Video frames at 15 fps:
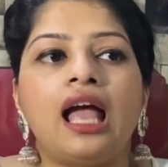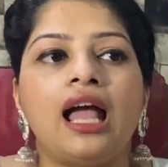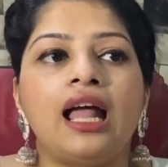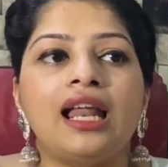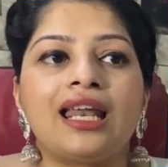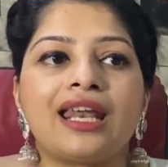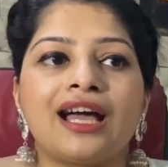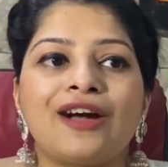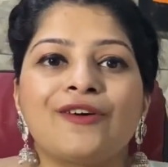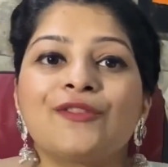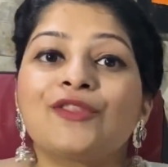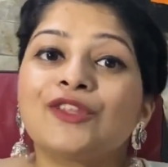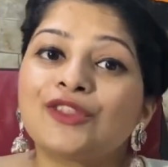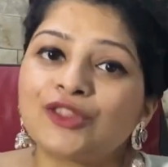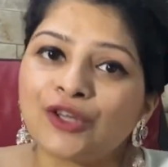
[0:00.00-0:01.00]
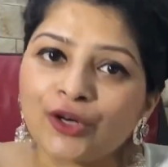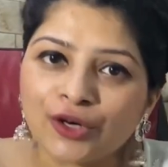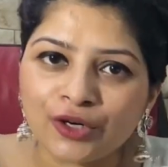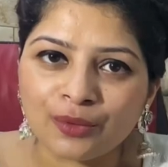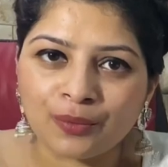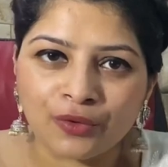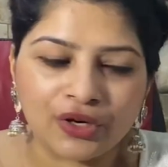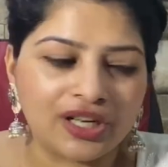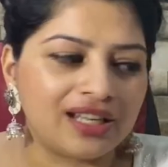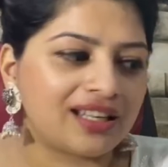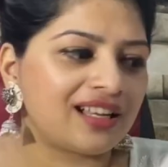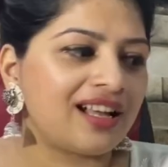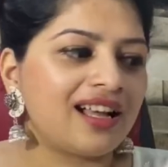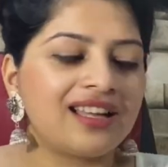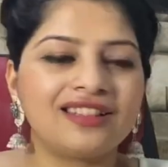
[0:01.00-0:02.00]
Now, the third point.
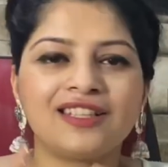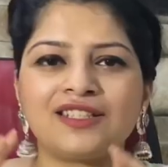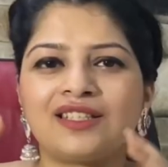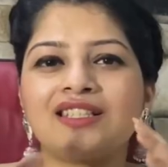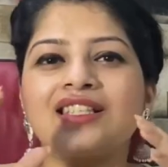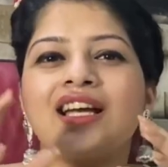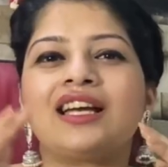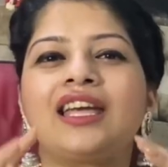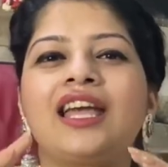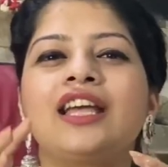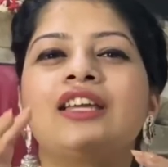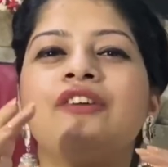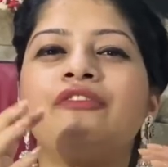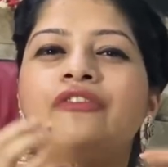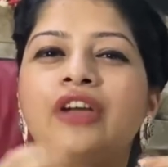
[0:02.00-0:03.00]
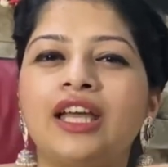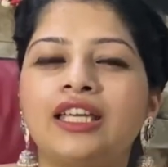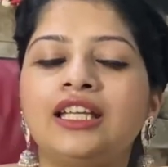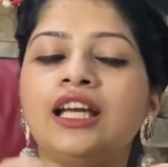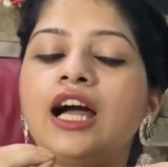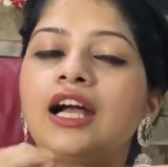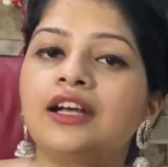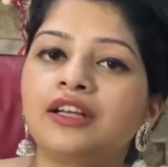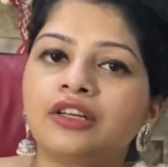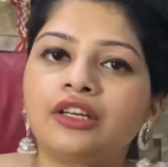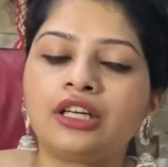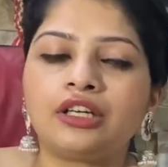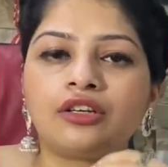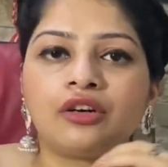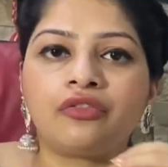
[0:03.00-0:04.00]
This is again a very
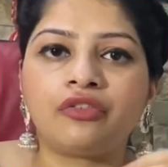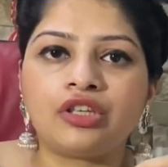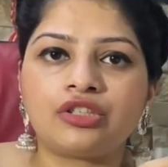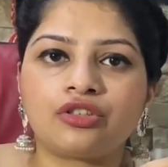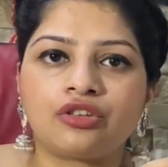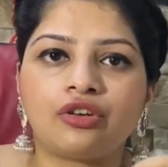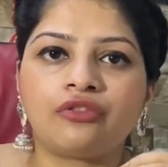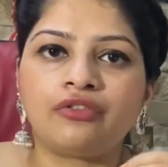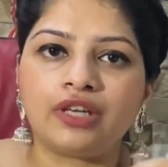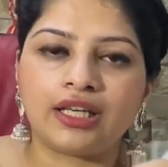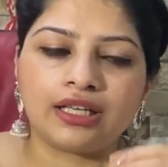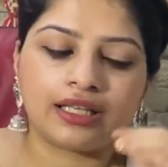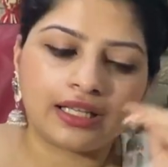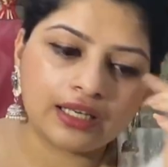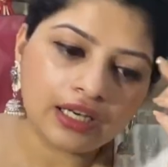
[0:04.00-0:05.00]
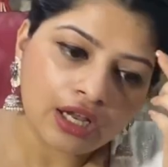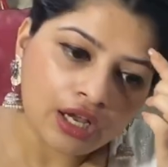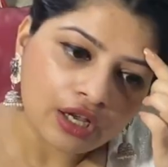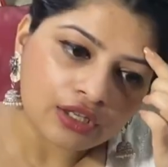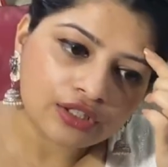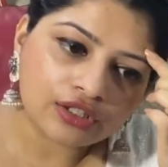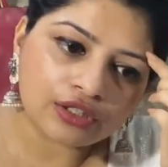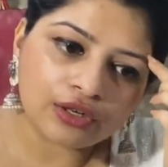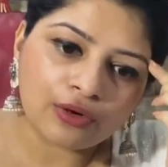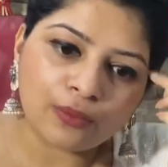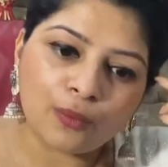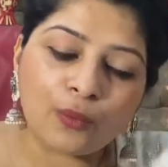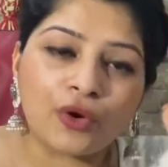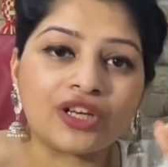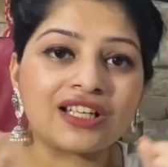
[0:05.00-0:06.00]
underrated feature of LinkedIn. So
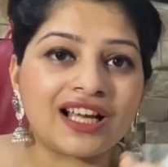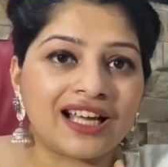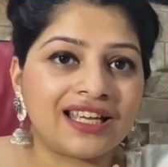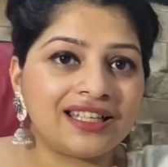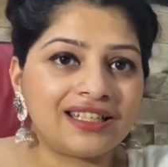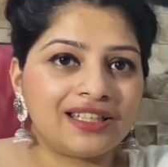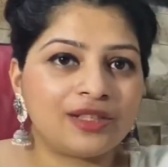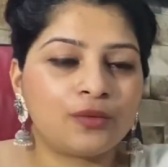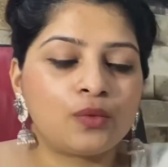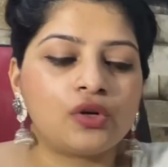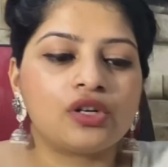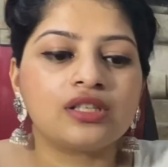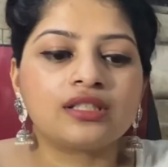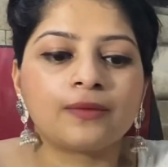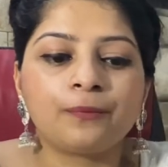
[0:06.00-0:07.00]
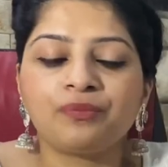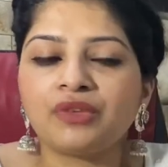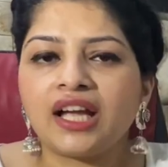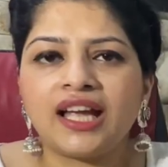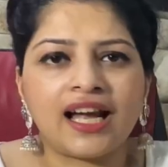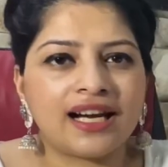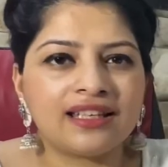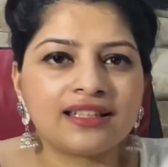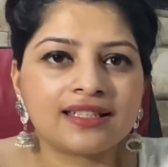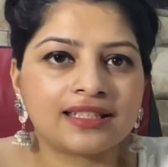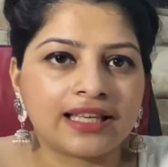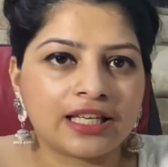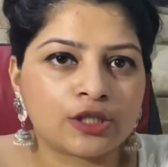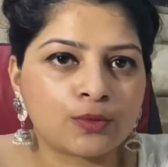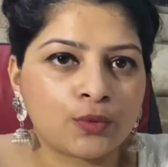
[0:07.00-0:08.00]
what I did was, I had this
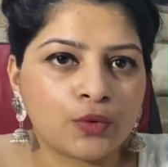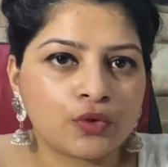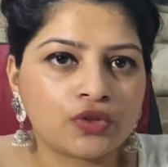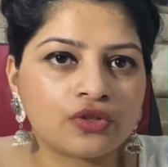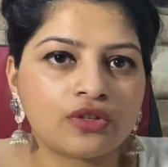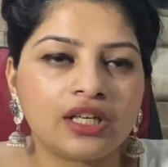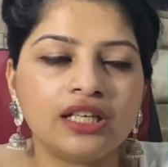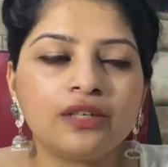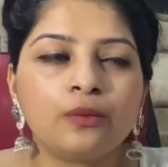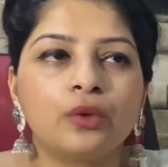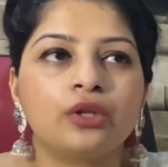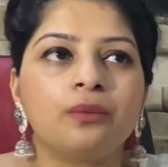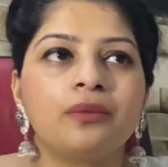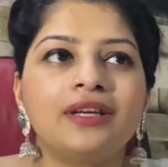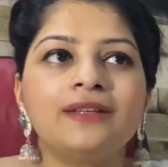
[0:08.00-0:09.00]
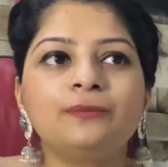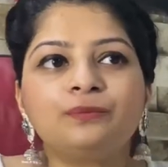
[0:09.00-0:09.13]
guest post, right, with me.